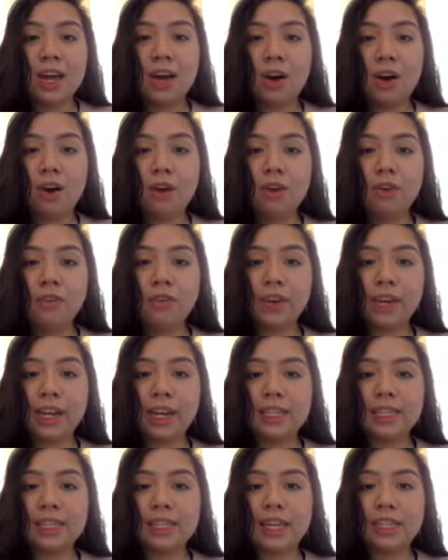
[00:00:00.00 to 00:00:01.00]
Over
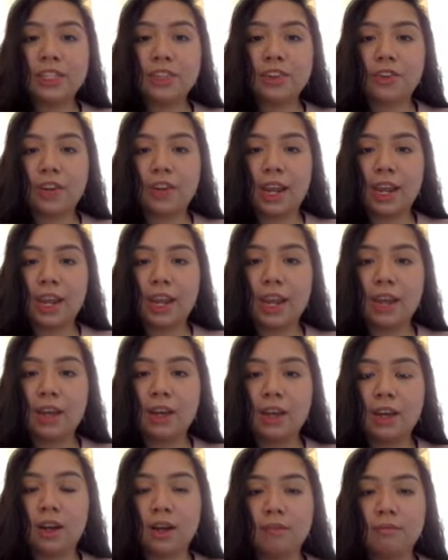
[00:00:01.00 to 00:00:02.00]
here it says
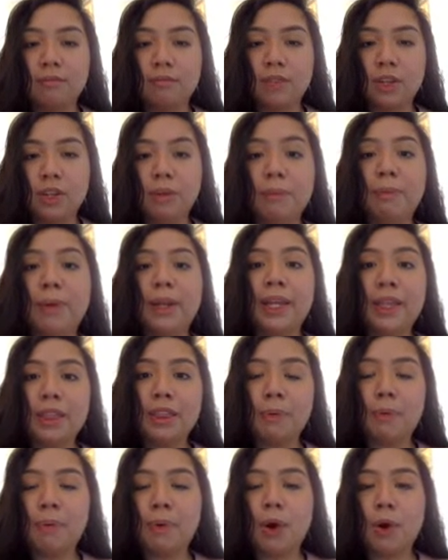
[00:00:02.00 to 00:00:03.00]
complete
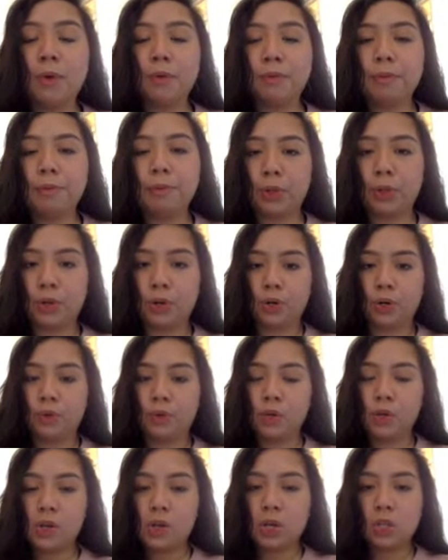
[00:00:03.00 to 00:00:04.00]
the poem
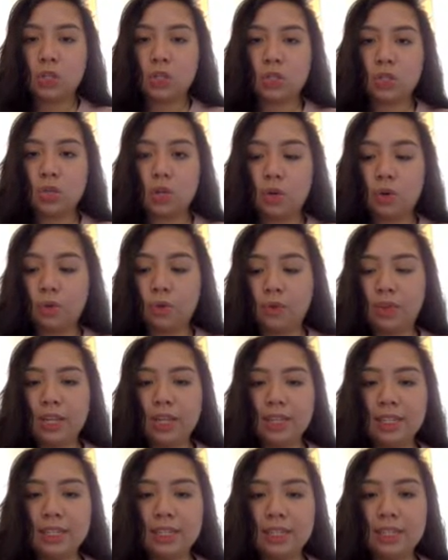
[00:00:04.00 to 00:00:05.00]
below. So
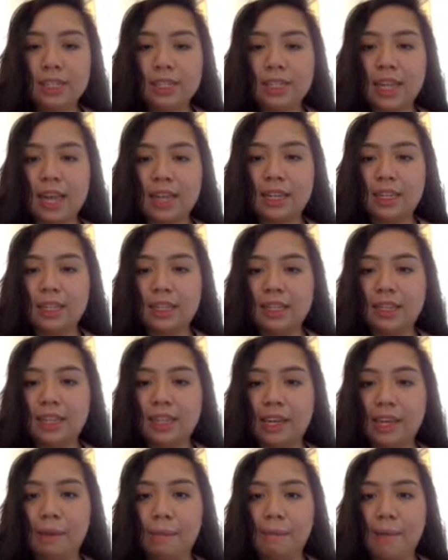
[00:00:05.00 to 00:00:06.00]
this is exactly the
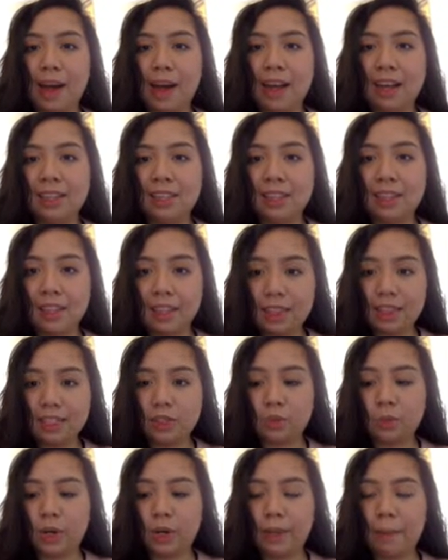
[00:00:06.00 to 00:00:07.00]
same as
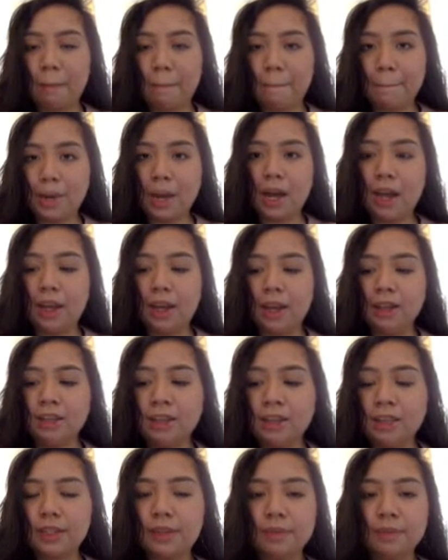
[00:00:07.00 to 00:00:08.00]
this one,
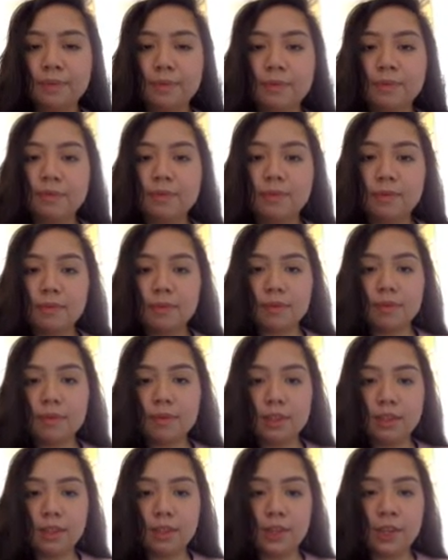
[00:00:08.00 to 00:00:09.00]
but
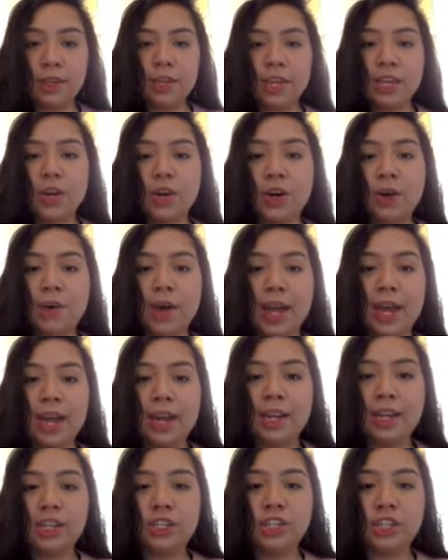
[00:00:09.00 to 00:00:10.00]
you can go
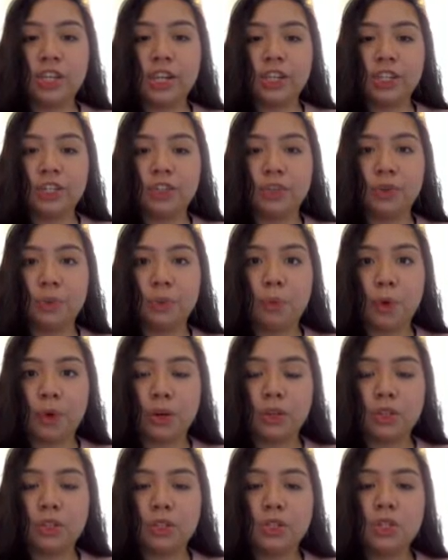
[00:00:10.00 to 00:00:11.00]
ahead and change the
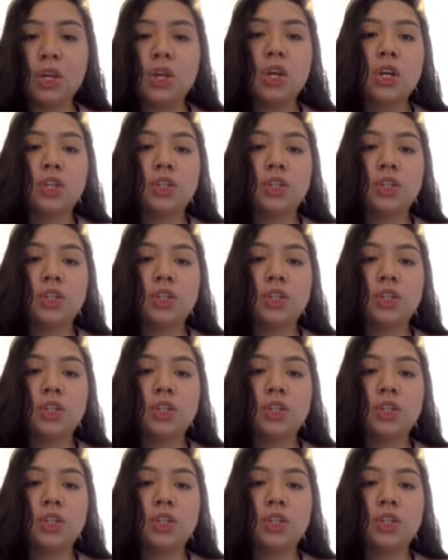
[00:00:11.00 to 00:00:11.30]
words.